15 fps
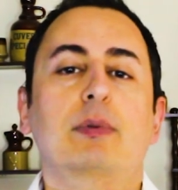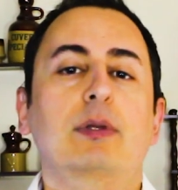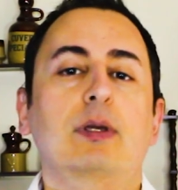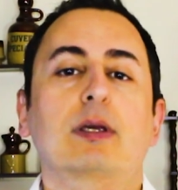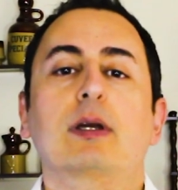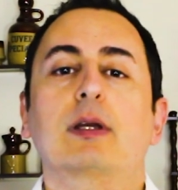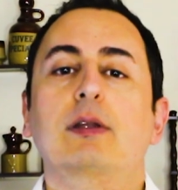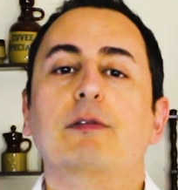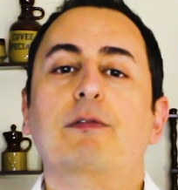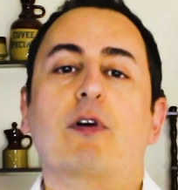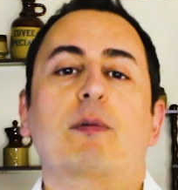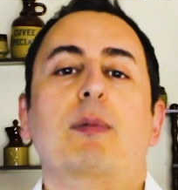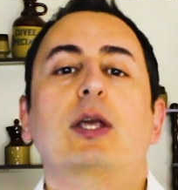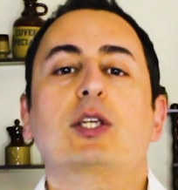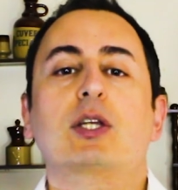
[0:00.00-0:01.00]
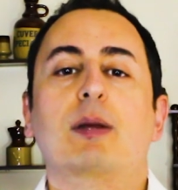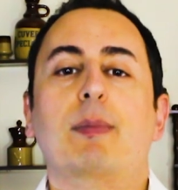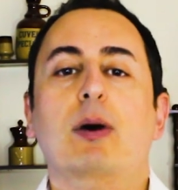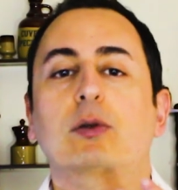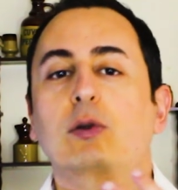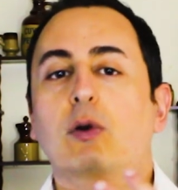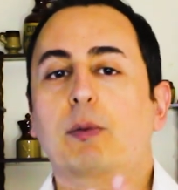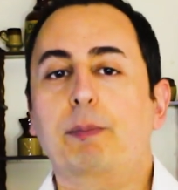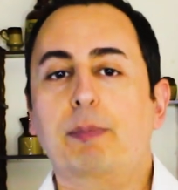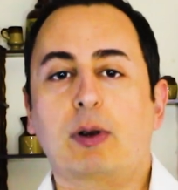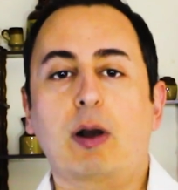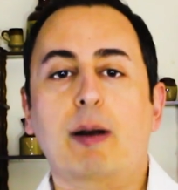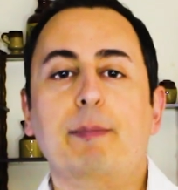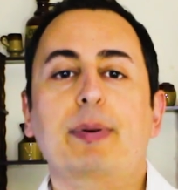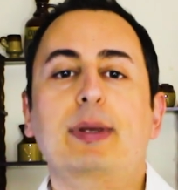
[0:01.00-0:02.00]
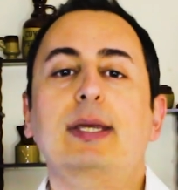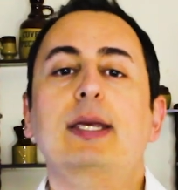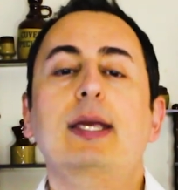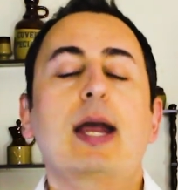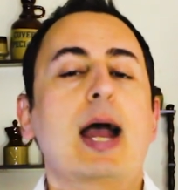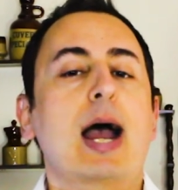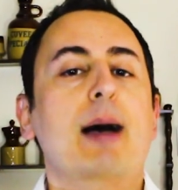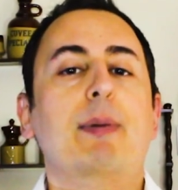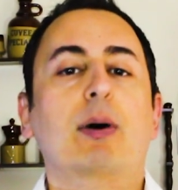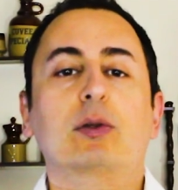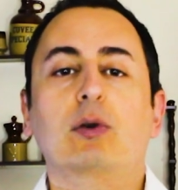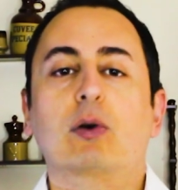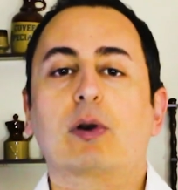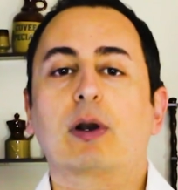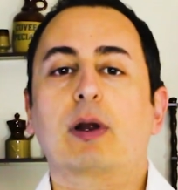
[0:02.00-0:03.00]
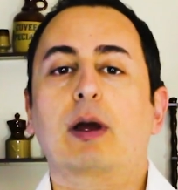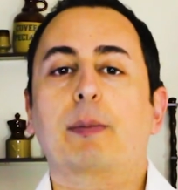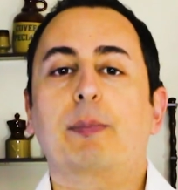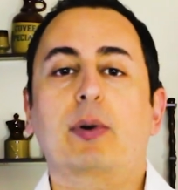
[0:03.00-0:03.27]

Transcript: the, the information about your company about your uh,